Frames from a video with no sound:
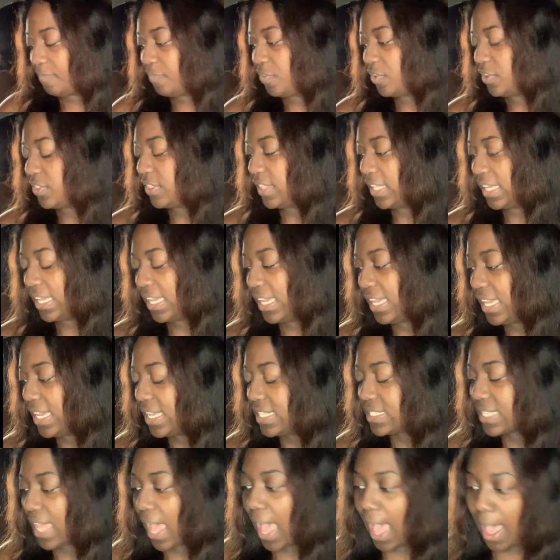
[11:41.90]
for
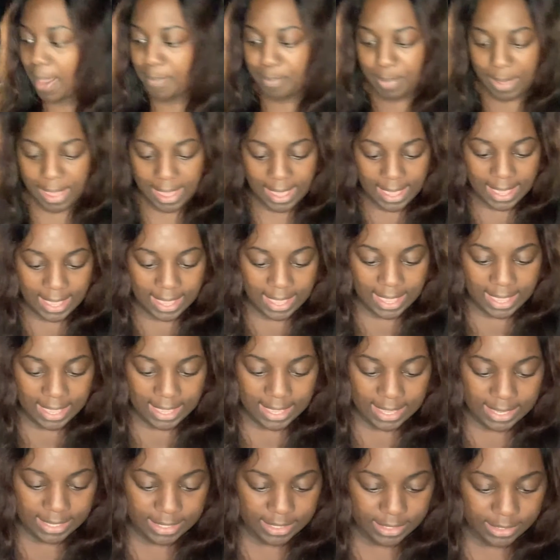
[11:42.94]
these, I
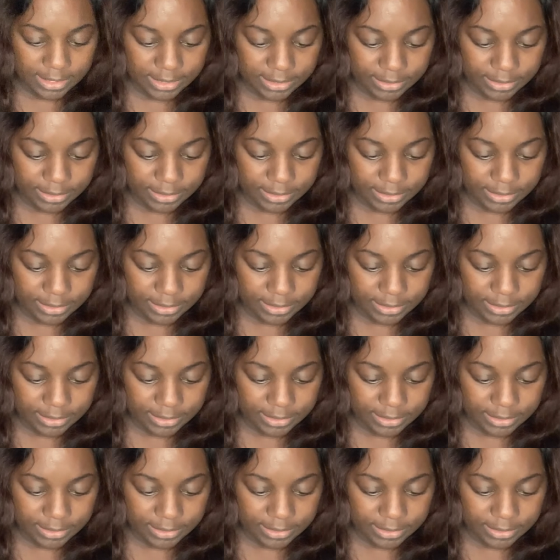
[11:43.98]
paid,